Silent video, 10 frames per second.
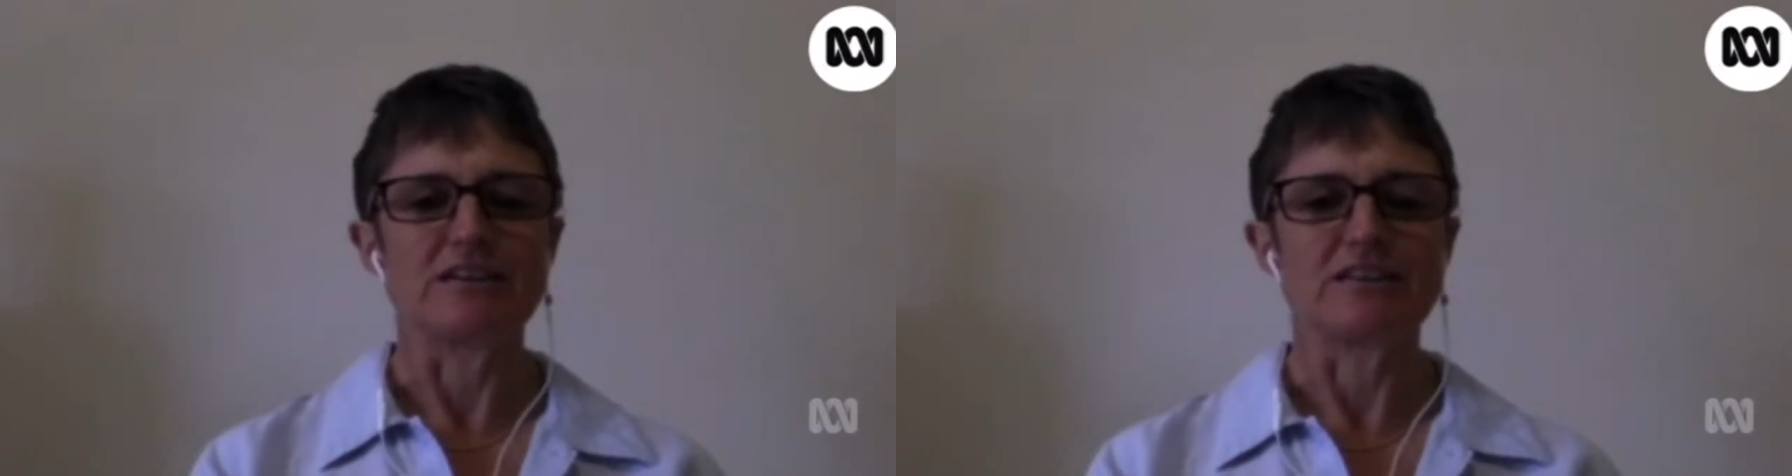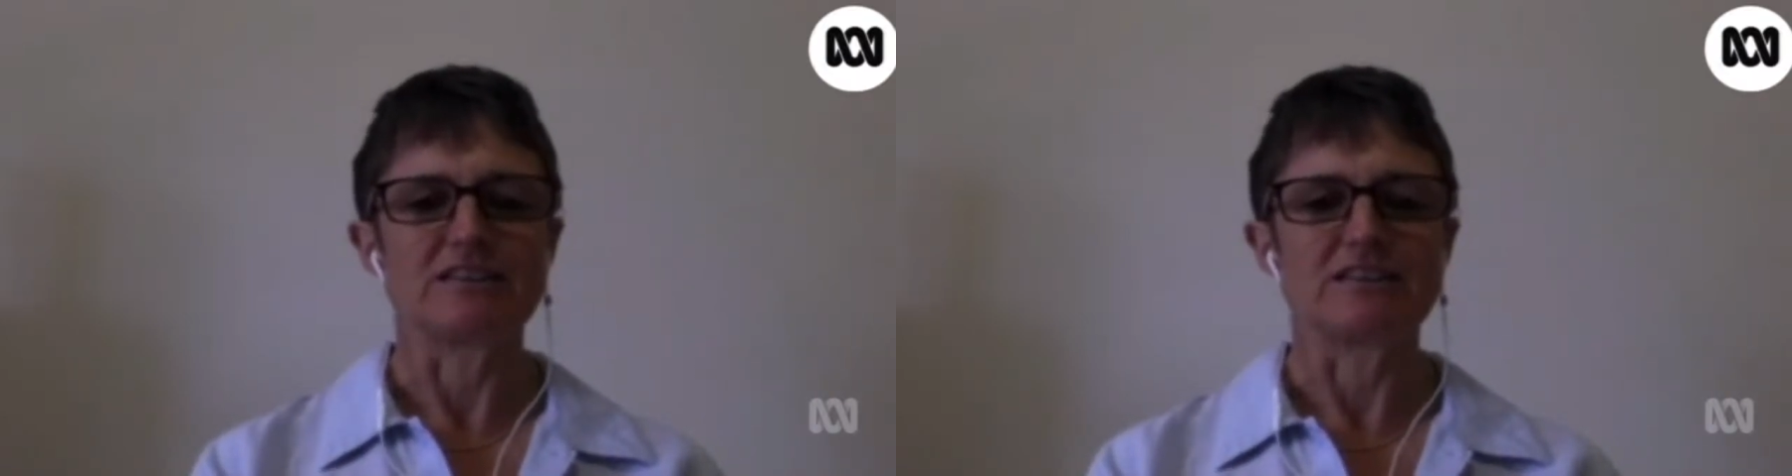
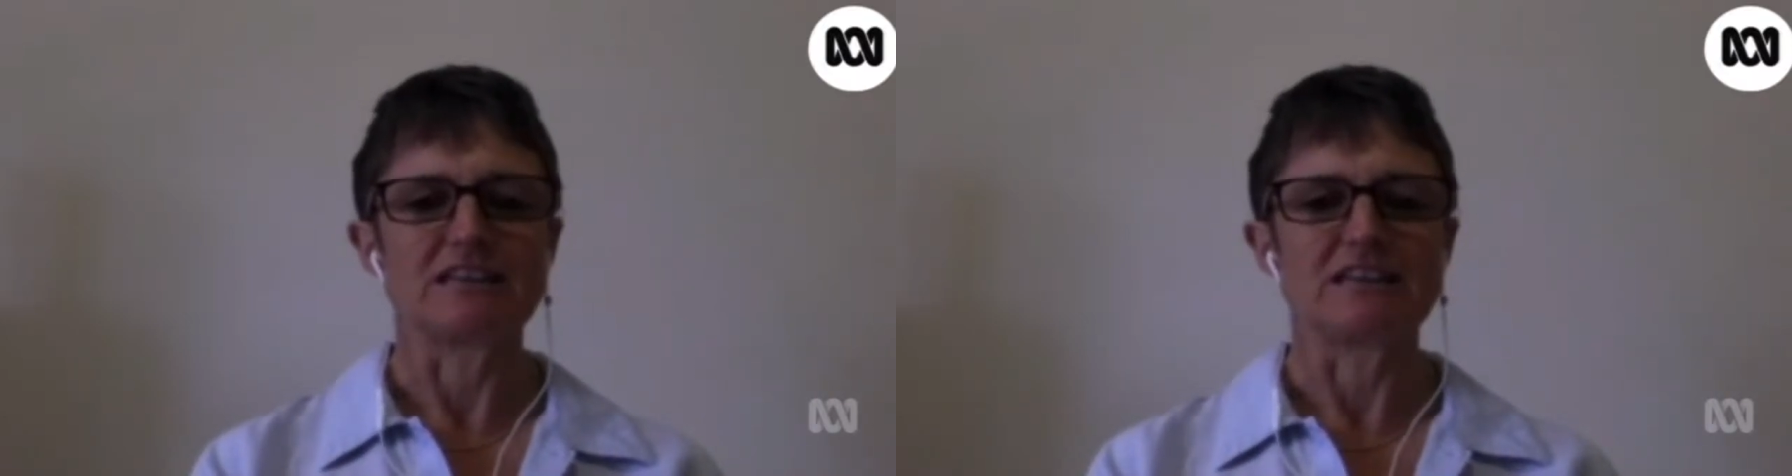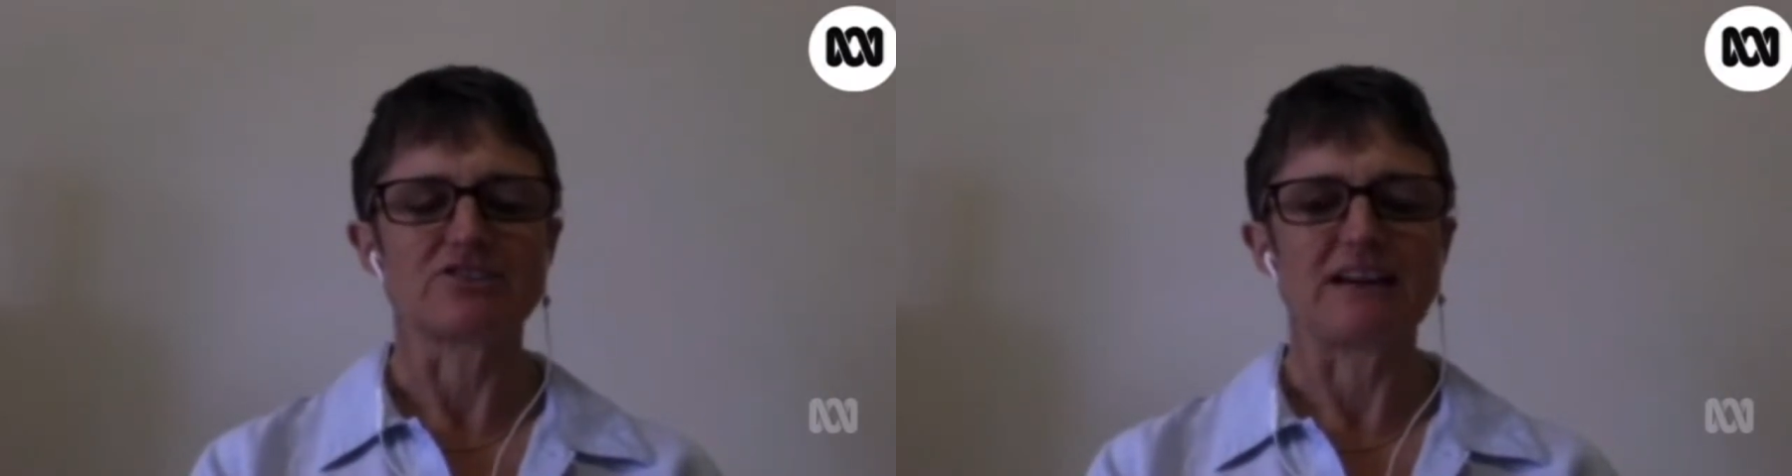the
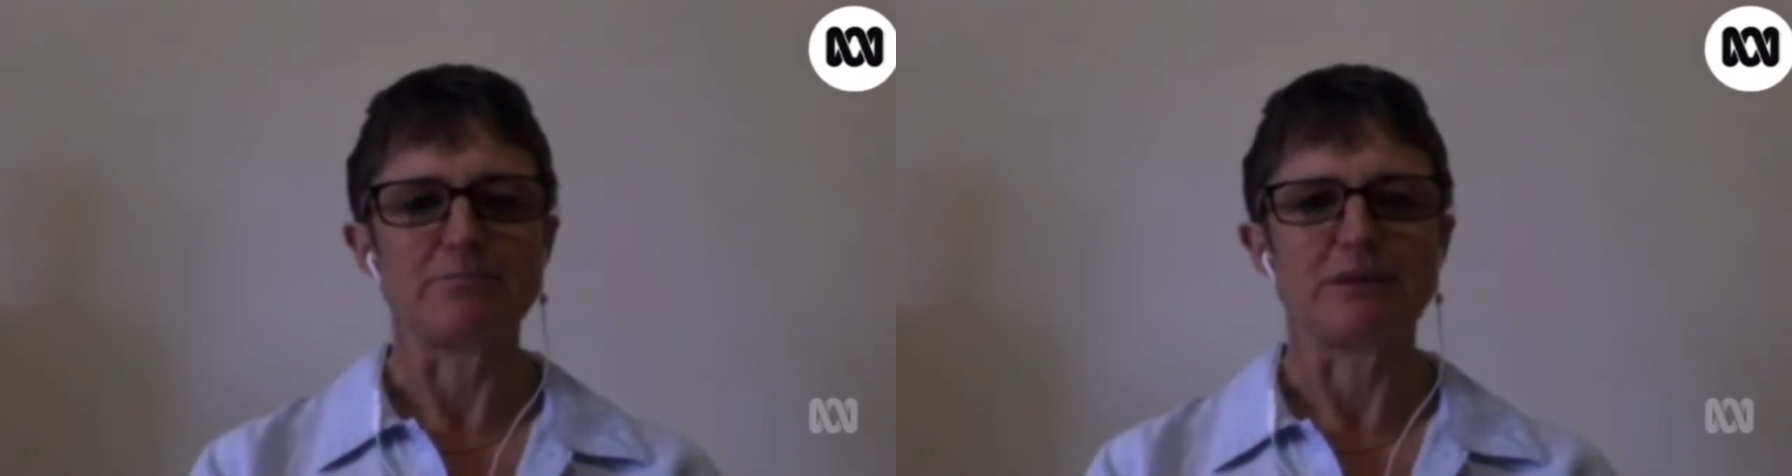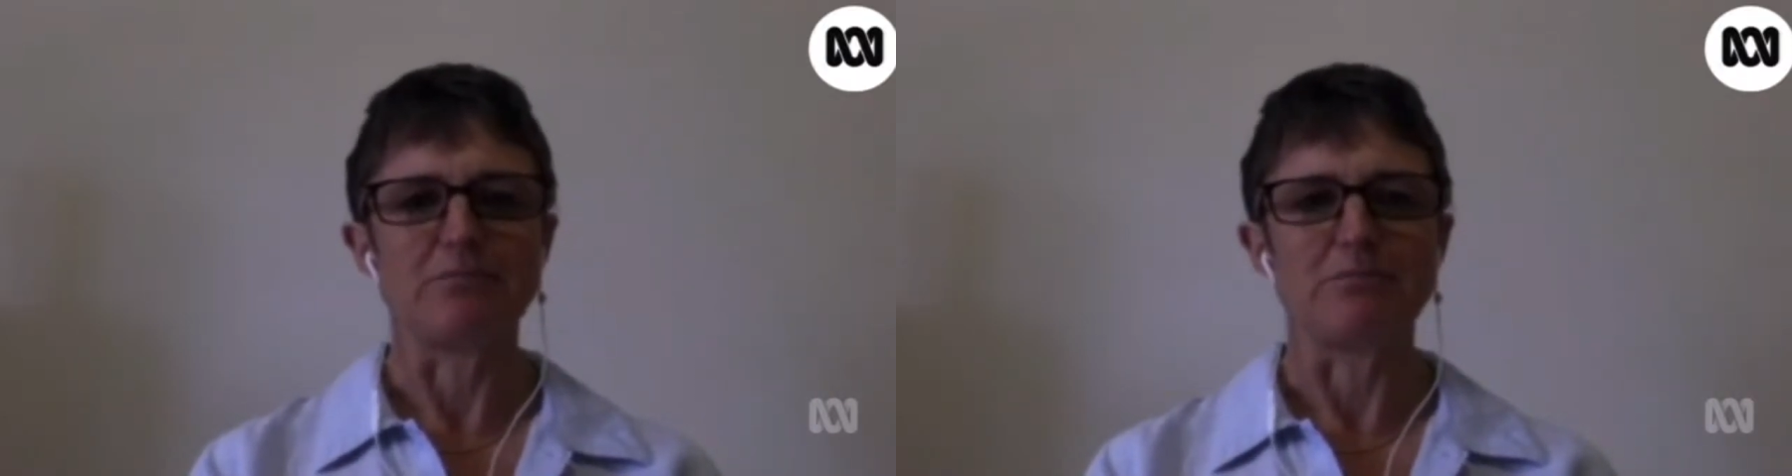Australian
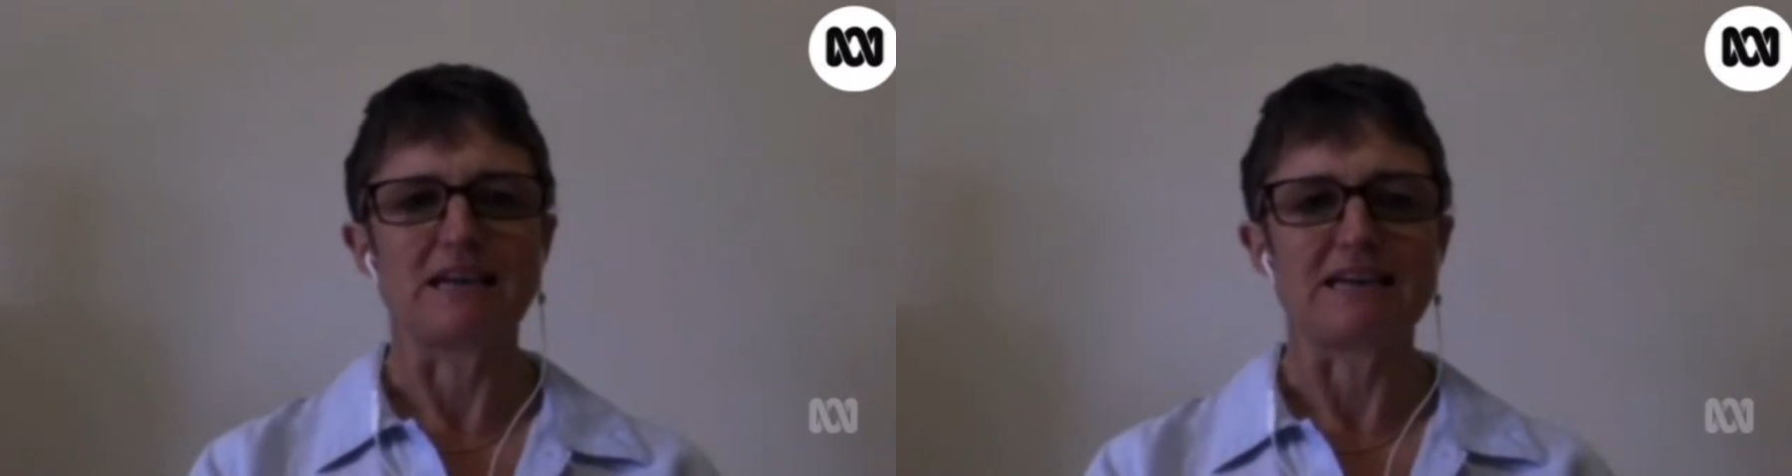public has